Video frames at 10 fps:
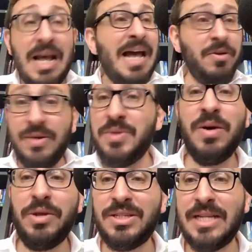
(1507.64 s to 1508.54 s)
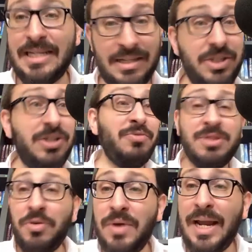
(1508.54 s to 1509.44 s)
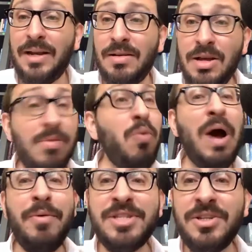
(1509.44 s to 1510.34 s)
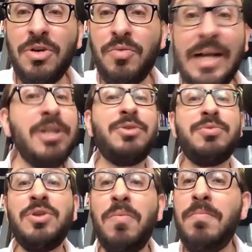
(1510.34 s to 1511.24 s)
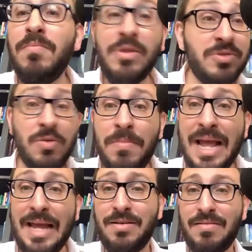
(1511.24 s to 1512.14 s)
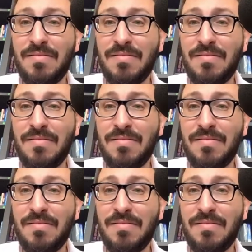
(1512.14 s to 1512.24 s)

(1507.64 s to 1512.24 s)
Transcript: And the reason why they were standing there is because there was no rain. But why was there no rain? Because there was no there was no man.